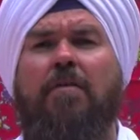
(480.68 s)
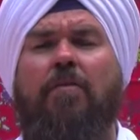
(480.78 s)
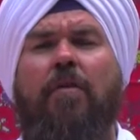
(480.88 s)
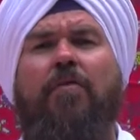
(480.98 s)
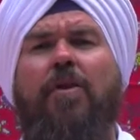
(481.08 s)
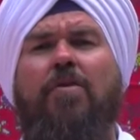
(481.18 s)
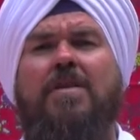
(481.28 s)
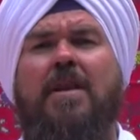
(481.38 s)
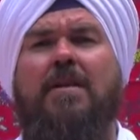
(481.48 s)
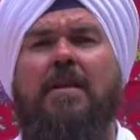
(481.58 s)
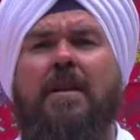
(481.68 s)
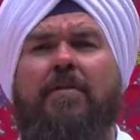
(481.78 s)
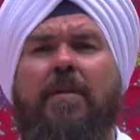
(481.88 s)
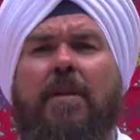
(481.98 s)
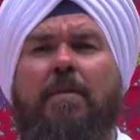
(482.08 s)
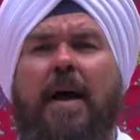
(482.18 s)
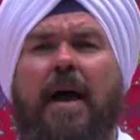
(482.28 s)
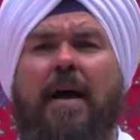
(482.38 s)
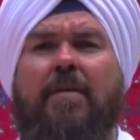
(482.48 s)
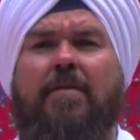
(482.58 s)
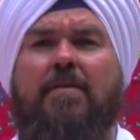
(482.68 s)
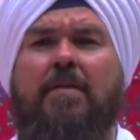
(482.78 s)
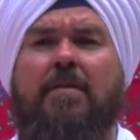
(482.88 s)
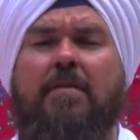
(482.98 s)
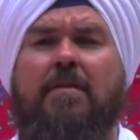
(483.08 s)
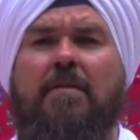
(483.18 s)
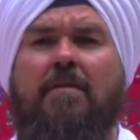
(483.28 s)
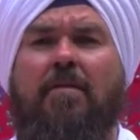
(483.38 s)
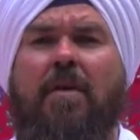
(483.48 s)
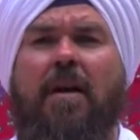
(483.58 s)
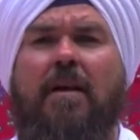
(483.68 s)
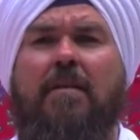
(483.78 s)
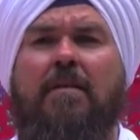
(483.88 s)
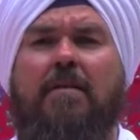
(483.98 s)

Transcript: refusing to live in the past, right?